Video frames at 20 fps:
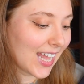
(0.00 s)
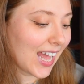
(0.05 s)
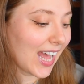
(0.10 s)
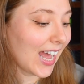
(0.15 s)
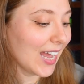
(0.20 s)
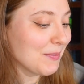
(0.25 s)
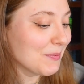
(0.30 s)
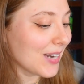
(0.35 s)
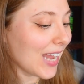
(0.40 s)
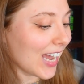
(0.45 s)

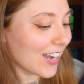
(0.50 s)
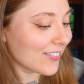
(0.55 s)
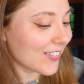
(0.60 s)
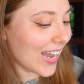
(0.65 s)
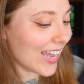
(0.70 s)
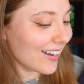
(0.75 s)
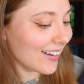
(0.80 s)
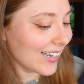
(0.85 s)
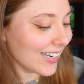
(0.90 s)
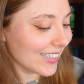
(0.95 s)
I'm not
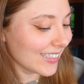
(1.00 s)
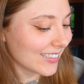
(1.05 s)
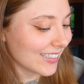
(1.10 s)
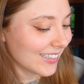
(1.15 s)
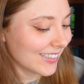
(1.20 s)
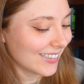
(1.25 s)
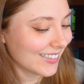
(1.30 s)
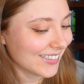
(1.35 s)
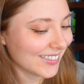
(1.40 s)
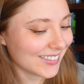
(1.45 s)
ready
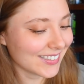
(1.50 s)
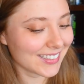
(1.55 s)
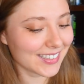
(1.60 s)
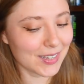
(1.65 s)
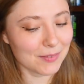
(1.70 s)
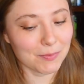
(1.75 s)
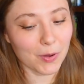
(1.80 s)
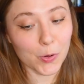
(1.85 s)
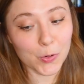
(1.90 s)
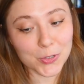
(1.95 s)

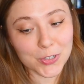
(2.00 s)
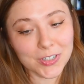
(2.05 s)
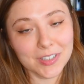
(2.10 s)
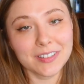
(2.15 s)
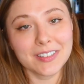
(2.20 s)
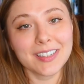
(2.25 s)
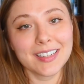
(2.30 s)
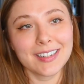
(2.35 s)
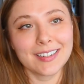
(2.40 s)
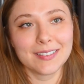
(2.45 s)

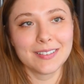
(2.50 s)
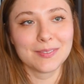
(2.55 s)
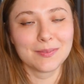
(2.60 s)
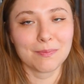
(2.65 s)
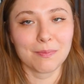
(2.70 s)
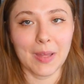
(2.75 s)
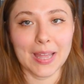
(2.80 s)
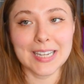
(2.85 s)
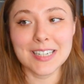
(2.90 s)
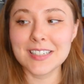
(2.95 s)
emotionally,
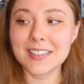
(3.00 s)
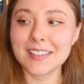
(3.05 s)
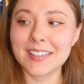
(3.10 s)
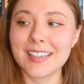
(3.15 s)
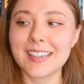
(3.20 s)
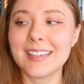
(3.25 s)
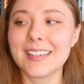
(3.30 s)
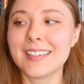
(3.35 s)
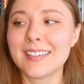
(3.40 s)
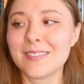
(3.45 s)

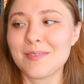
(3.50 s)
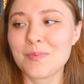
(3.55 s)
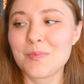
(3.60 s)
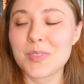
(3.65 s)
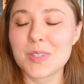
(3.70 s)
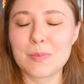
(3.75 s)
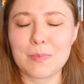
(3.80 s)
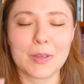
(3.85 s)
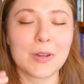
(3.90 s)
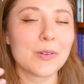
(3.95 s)
mentally,
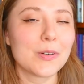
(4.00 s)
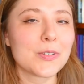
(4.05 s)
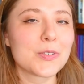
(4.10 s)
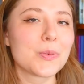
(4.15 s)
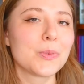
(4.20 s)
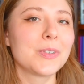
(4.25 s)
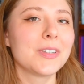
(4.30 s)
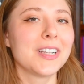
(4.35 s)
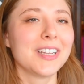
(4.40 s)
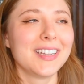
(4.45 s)

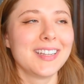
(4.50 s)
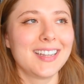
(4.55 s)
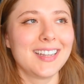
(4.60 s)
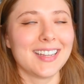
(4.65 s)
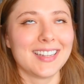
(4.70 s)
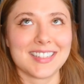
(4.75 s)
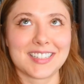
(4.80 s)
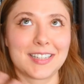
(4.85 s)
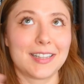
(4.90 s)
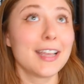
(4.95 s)
spiritually,
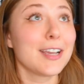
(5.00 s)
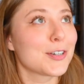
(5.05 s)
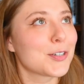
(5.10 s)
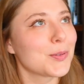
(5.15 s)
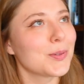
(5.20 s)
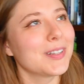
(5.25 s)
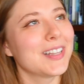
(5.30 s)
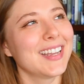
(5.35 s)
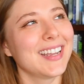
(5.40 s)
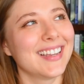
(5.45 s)

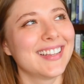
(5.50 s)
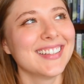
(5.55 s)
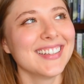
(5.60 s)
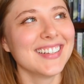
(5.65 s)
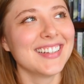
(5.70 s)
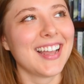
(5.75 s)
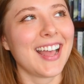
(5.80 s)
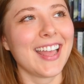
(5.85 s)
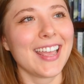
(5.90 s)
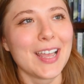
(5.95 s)
intellectually.
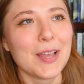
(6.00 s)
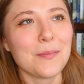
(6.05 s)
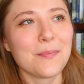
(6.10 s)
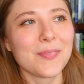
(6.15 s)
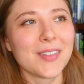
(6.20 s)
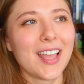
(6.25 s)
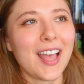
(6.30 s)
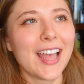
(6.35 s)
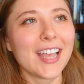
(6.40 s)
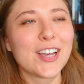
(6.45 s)

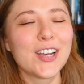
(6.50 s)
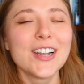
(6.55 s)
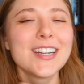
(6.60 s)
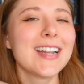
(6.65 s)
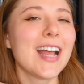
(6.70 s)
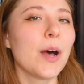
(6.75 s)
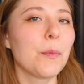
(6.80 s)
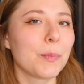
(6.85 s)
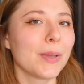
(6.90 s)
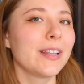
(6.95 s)
I could
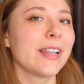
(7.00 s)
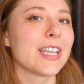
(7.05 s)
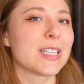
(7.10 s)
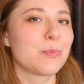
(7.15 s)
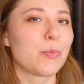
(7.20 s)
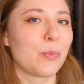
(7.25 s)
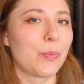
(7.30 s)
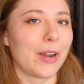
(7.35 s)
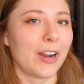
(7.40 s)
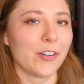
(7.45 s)
not be less
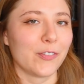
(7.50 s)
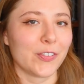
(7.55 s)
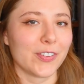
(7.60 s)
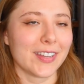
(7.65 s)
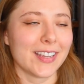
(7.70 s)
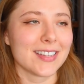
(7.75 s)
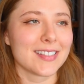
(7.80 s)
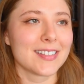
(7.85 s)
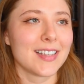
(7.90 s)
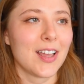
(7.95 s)
prepared for
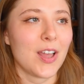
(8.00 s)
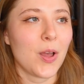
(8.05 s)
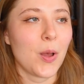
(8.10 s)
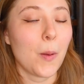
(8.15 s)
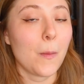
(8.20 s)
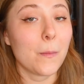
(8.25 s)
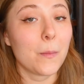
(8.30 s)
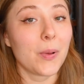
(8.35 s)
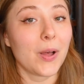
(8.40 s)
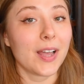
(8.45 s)
this,
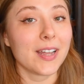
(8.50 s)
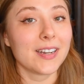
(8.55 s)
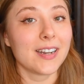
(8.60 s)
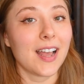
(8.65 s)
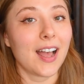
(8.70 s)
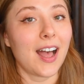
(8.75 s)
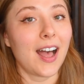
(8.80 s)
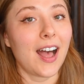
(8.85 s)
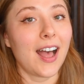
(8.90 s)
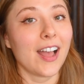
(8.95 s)

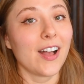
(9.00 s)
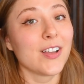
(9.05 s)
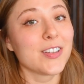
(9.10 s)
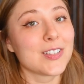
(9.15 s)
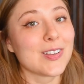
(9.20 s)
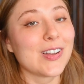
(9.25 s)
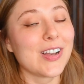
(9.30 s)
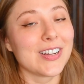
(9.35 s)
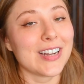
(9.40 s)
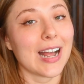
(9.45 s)
but I
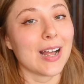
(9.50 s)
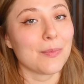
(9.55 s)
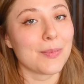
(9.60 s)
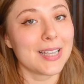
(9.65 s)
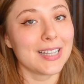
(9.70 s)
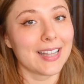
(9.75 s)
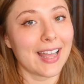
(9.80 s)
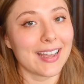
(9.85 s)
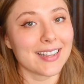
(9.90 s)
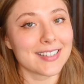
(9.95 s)
also could not
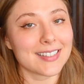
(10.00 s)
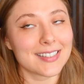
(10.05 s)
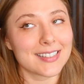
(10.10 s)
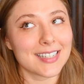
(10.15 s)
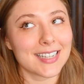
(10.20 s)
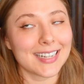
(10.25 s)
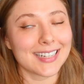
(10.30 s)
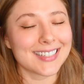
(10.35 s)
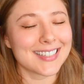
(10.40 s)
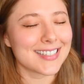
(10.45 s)
be
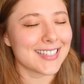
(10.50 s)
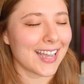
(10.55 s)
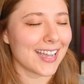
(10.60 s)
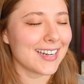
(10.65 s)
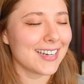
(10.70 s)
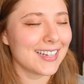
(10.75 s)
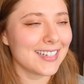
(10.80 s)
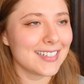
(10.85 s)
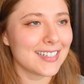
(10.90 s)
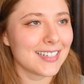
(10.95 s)
less
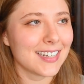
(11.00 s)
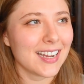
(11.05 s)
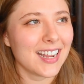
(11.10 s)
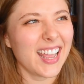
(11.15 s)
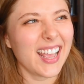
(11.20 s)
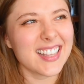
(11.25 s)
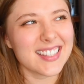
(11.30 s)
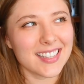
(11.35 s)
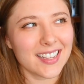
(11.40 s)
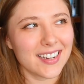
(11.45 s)
excited.
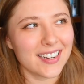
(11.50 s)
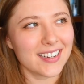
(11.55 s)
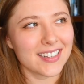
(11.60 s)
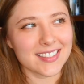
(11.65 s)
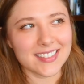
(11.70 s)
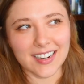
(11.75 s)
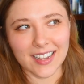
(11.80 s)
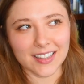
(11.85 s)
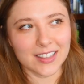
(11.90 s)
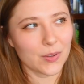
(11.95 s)
Excited
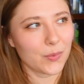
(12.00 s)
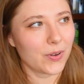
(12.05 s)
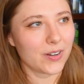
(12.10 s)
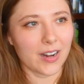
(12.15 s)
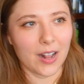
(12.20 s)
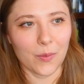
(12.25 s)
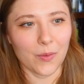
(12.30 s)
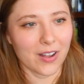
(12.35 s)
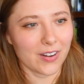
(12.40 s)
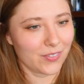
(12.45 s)
is not the
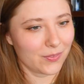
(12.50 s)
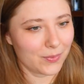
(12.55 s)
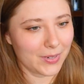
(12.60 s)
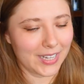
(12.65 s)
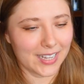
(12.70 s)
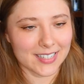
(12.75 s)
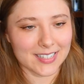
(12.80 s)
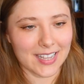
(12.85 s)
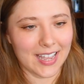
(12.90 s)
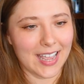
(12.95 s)
word I want
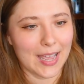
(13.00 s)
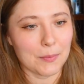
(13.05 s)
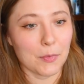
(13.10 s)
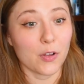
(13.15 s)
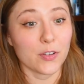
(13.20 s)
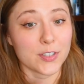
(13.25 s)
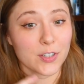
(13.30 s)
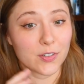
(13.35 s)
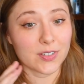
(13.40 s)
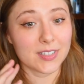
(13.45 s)
because I am
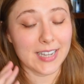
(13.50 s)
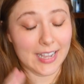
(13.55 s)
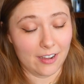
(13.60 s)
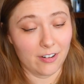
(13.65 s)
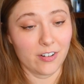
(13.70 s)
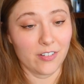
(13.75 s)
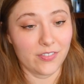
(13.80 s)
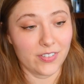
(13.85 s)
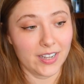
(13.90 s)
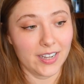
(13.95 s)
also
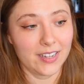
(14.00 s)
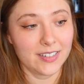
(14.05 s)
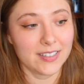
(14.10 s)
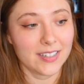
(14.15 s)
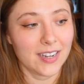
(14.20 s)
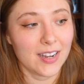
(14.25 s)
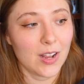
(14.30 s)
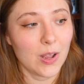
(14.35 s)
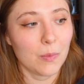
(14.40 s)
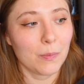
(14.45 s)
terrified,
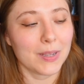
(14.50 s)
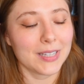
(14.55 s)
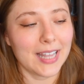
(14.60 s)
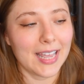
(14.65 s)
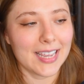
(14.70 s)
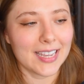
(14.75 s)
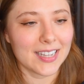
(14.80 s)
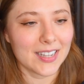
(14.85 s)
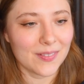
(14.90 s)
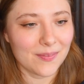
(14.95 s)
but
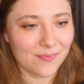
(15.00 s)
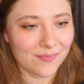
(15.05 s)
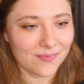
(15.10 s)
like